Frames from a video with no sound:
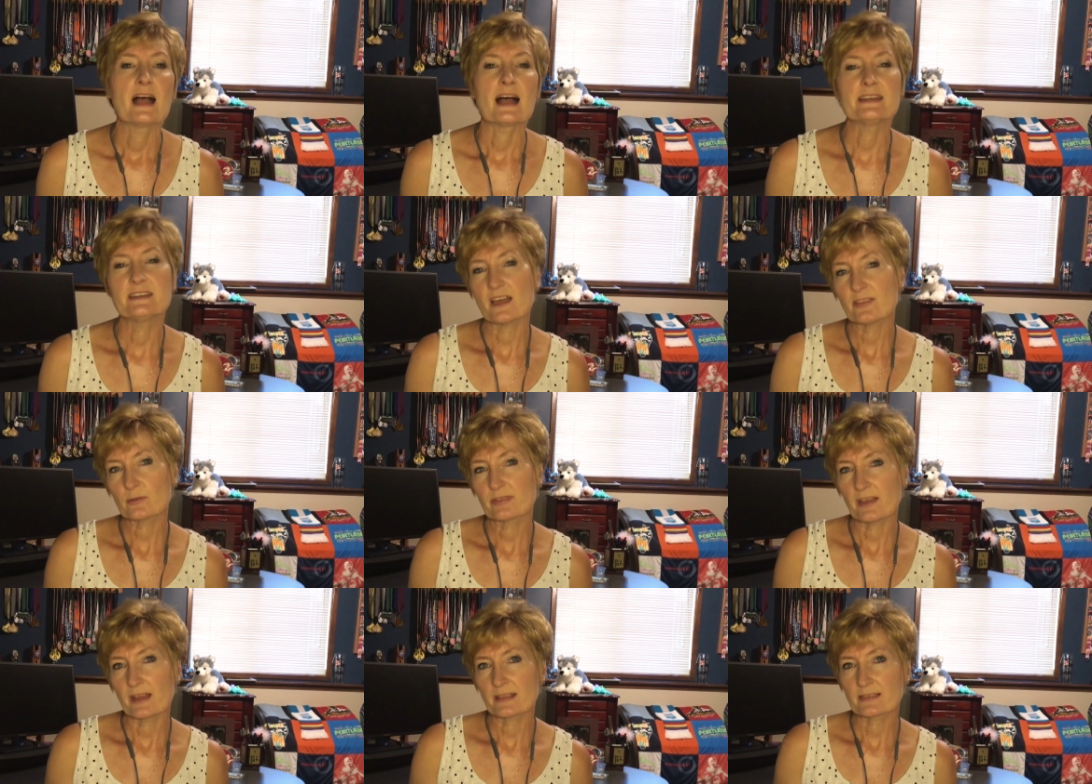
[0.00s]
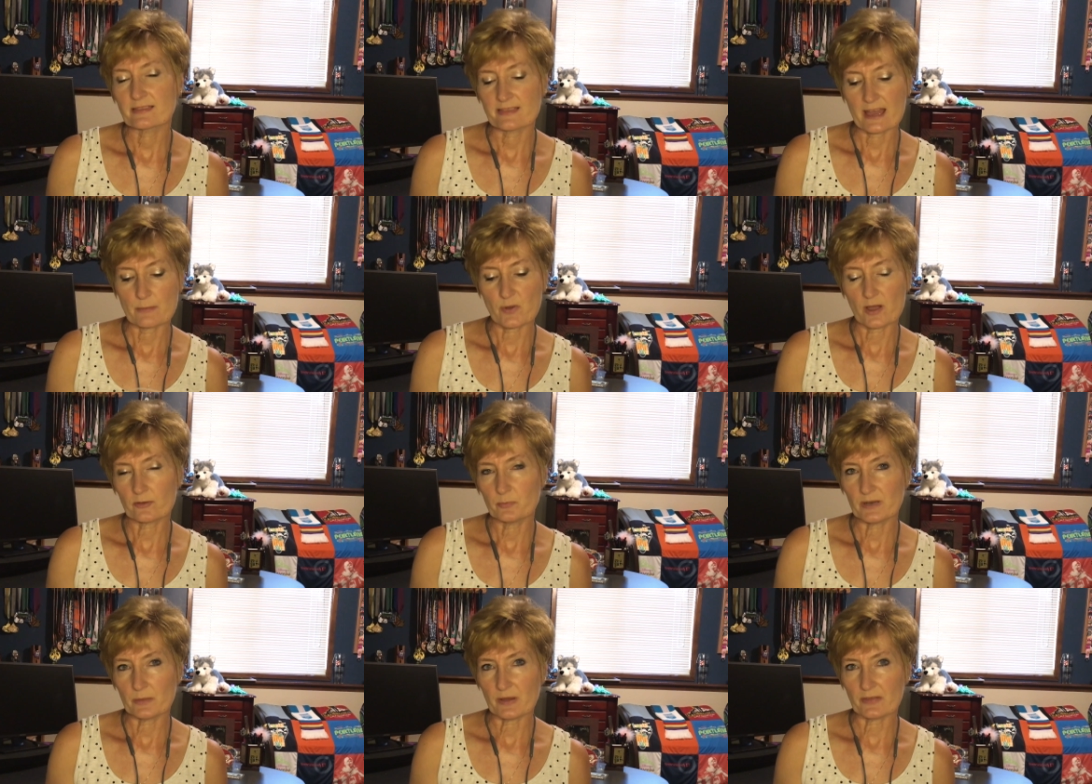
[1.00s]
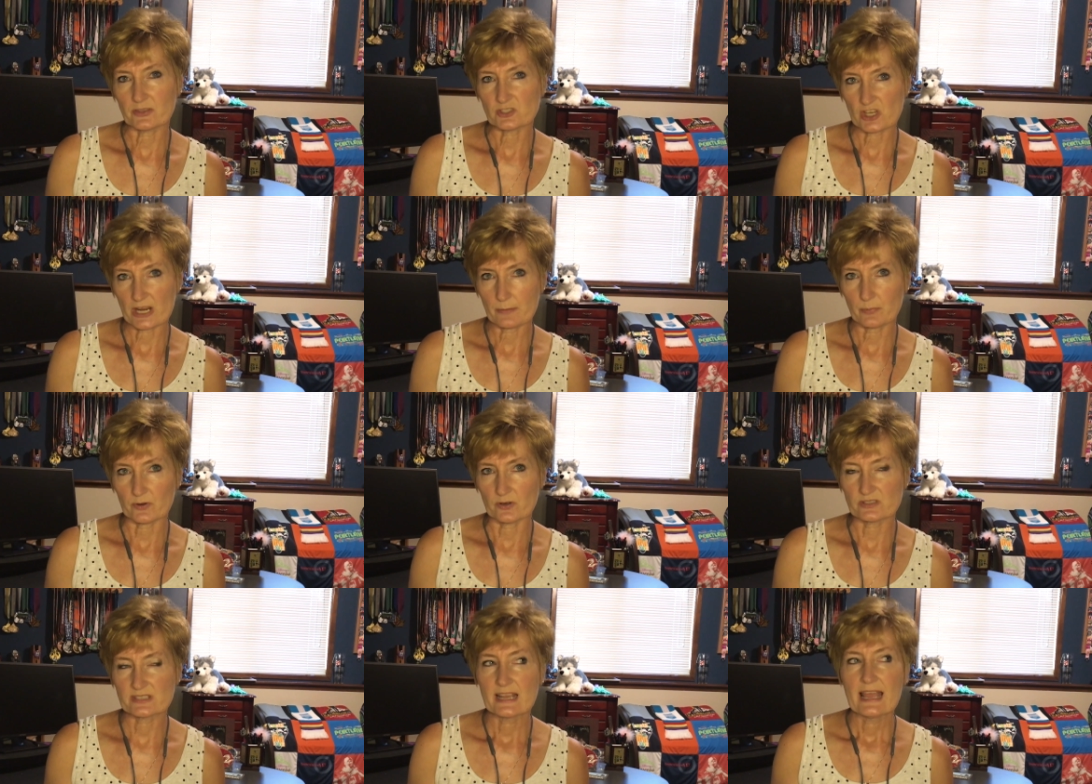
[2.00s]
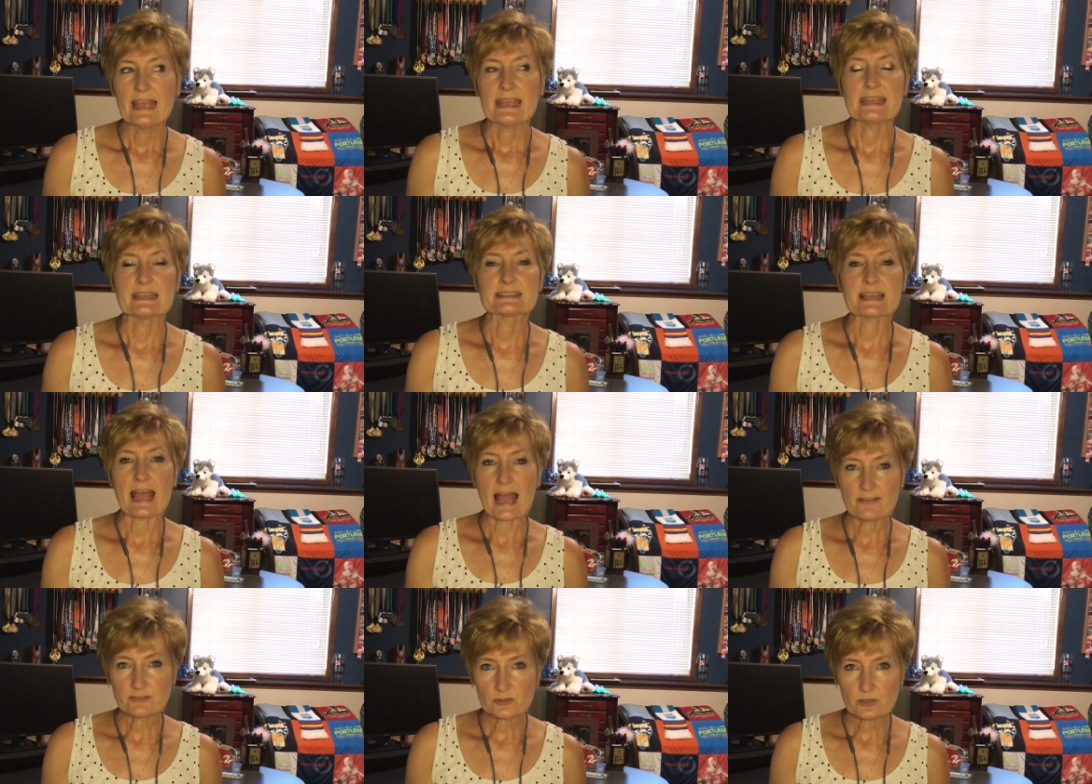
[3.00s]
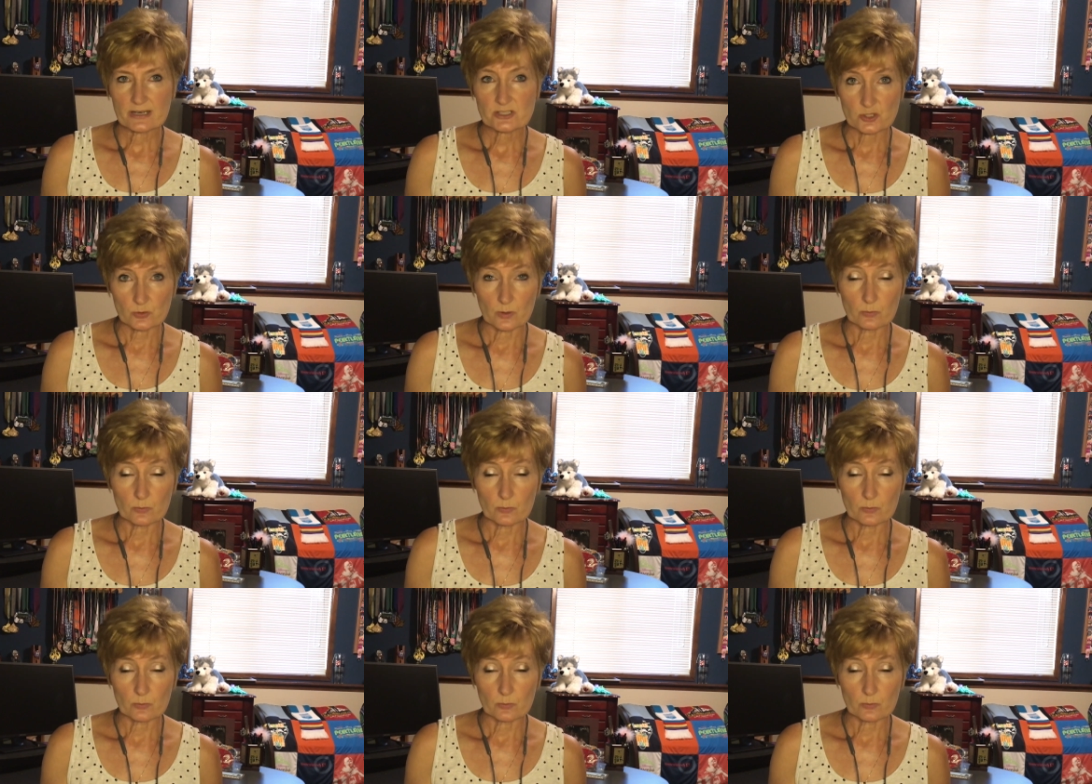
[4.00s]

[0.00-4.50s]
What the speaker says: Another thing that bothered me about the Jaybirds is after I do a